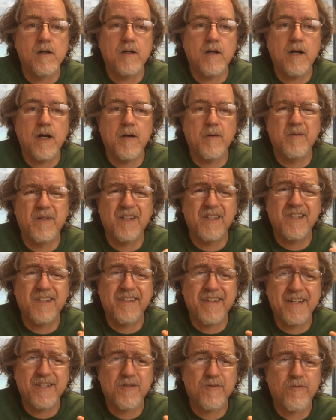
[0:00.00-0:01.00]
A little
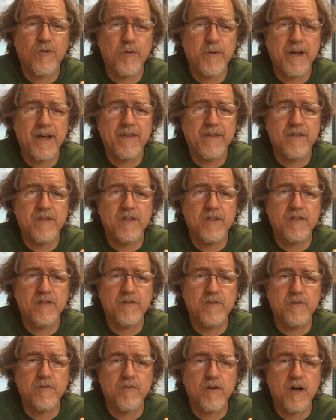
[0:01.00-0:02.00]
nicer format than just
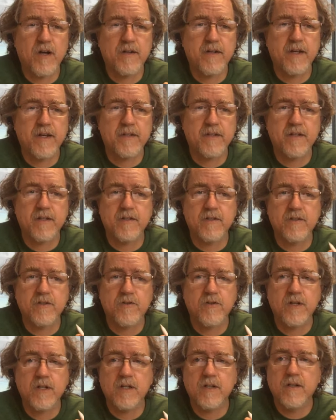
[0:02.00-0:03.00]
sort of raw text on the
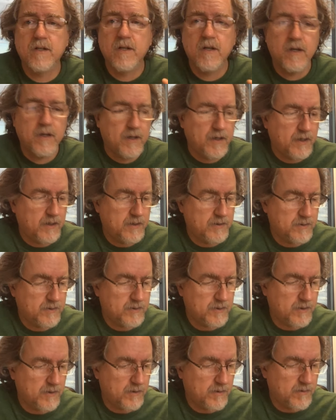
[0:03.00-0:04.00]
screen, and
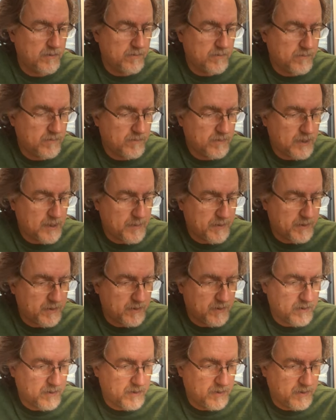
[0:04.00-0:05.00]
so I'm going
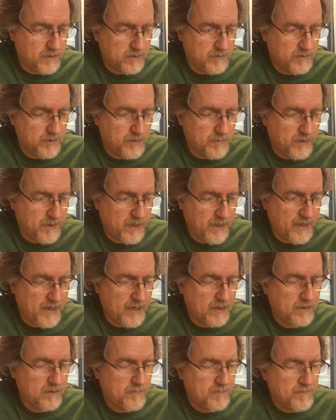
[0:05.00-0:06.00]
to agree with
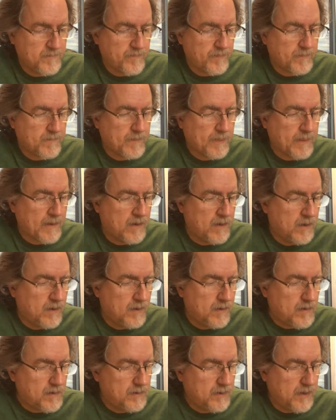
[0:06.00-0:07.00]
that.
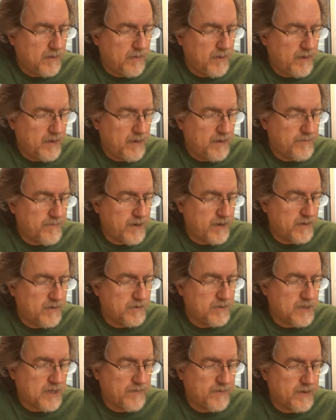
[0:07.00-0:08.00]
And then writing good
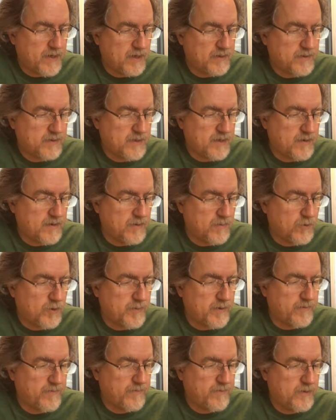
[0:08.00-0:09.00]
Java docs allow you to worry
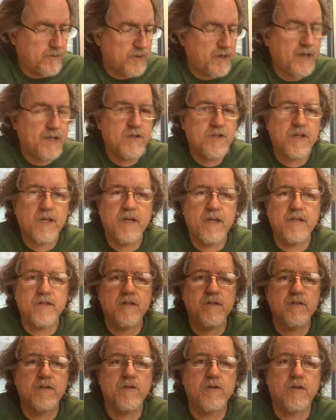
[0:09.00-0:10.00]
about fewer edge
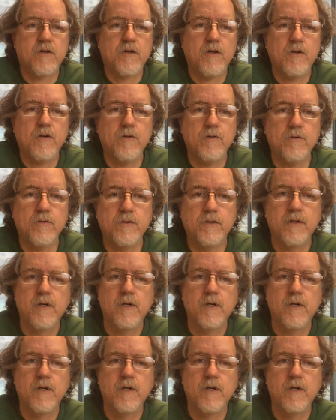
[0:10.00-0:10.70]
cases in your code.